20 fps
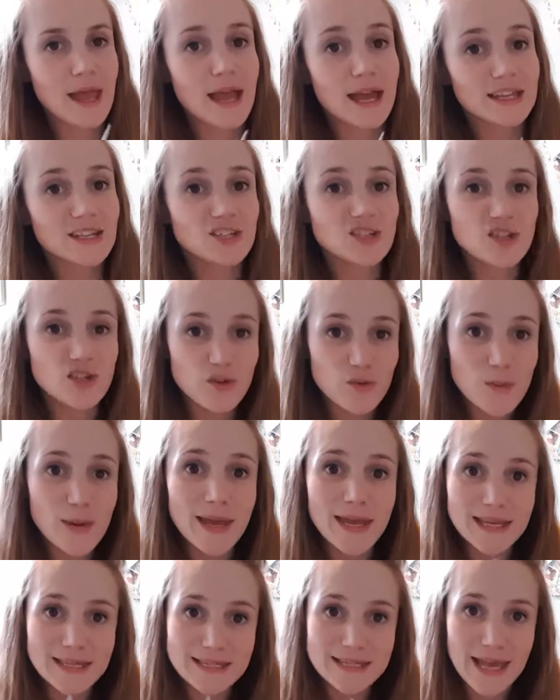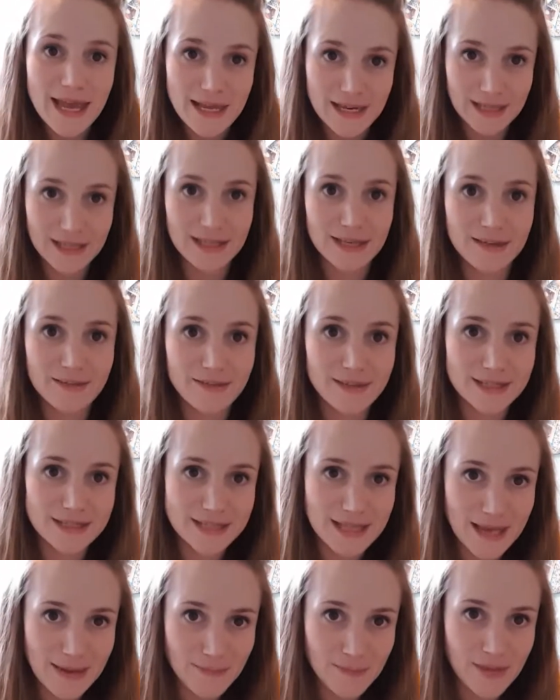and you do exactly the
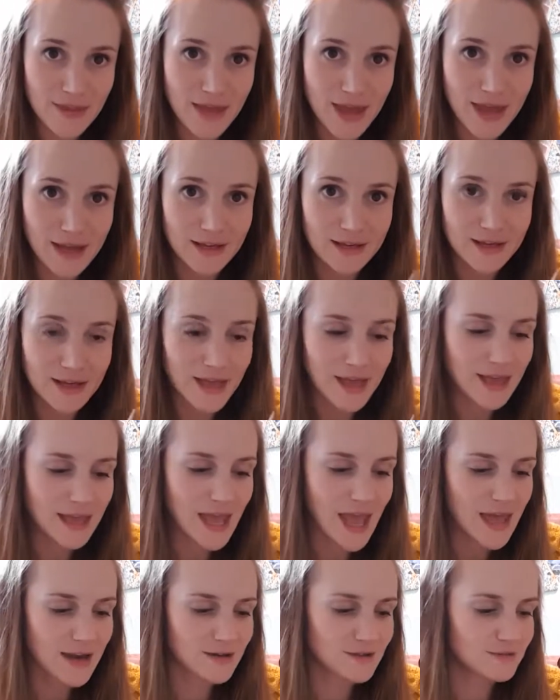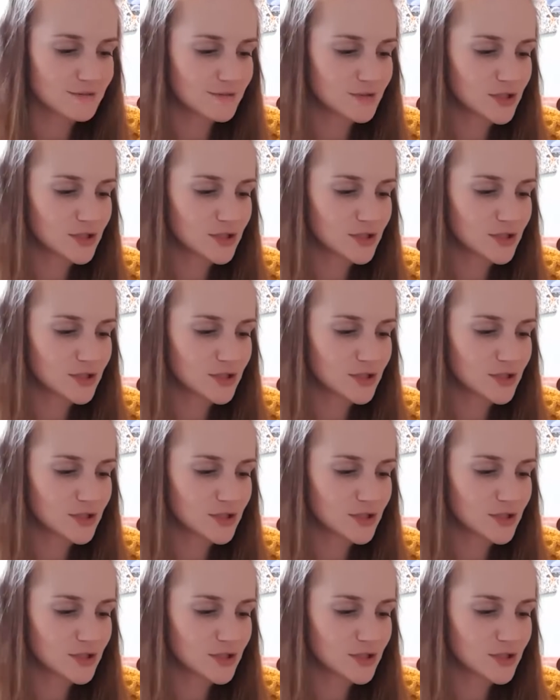same thing again.